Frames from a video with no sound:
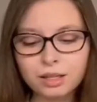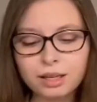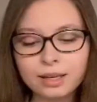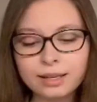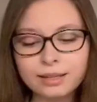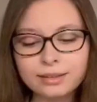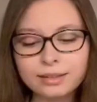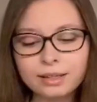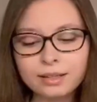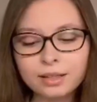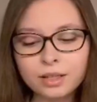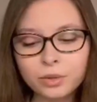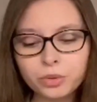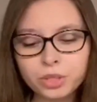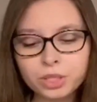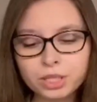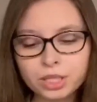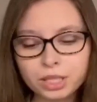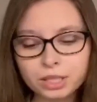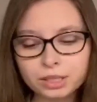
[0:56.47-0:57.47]
Italy
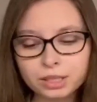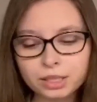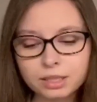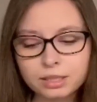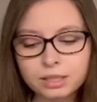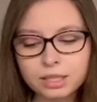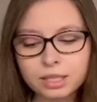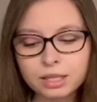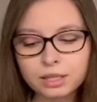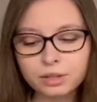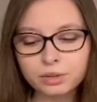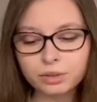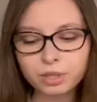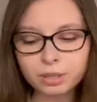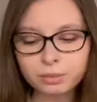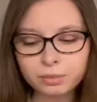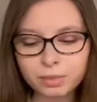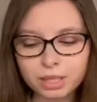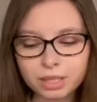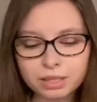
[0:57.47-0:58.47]
rejected the
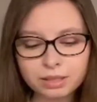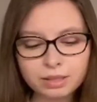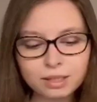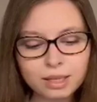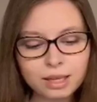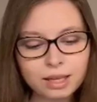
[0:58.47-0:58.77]
agreement